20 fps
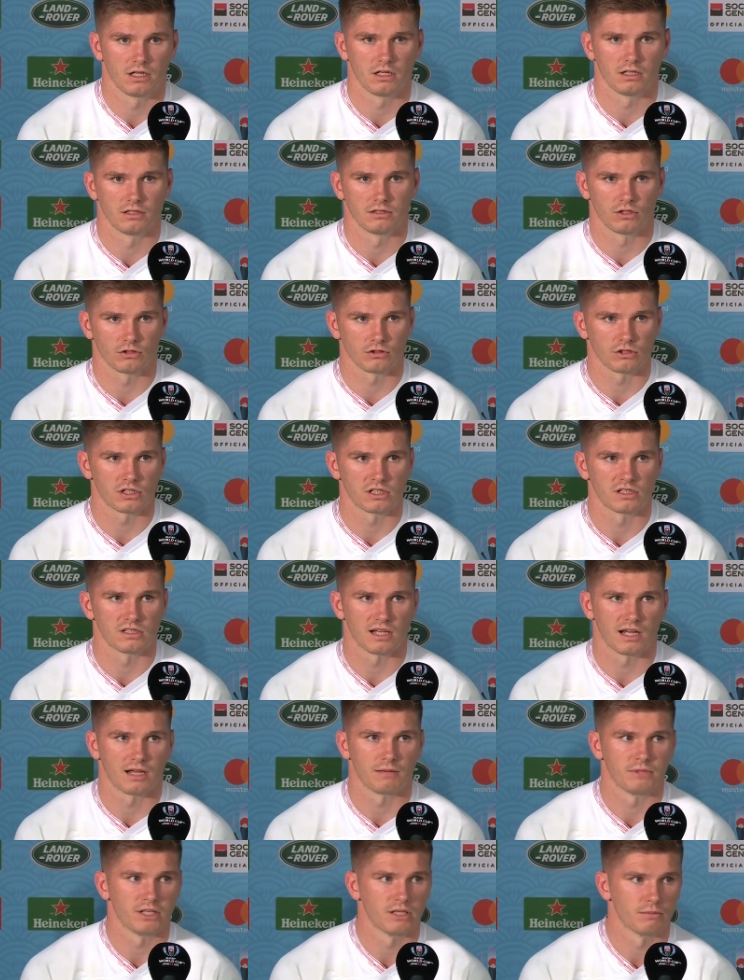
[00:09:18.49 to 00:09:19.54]
Uh, not just
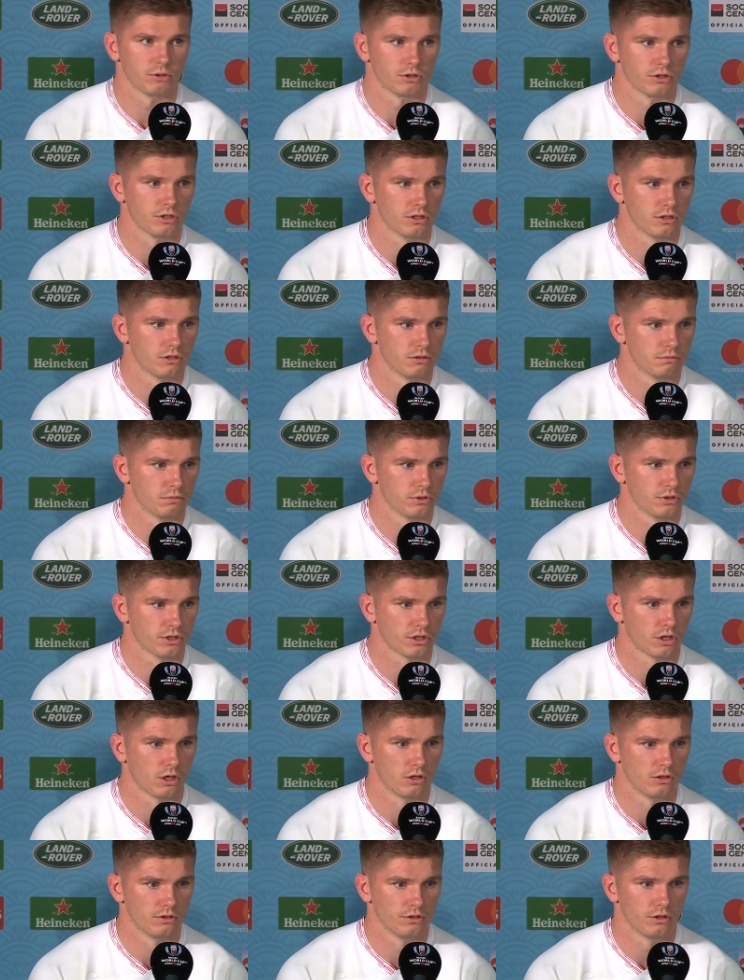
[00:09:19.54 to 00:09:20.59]
in time here, but the
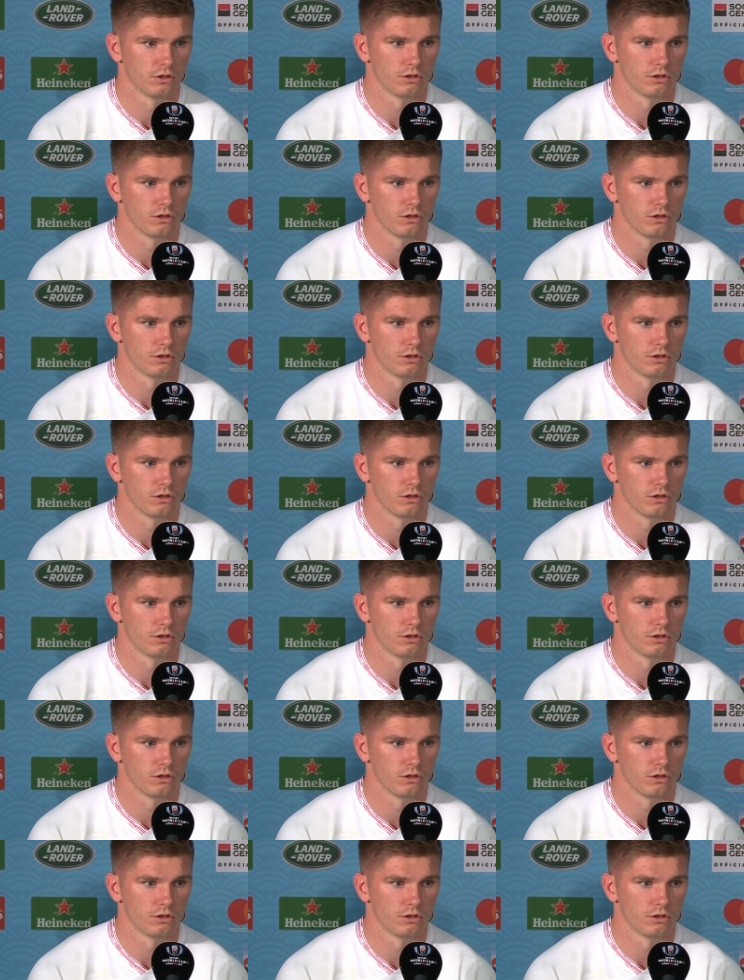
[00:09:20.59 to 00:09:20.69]
but the co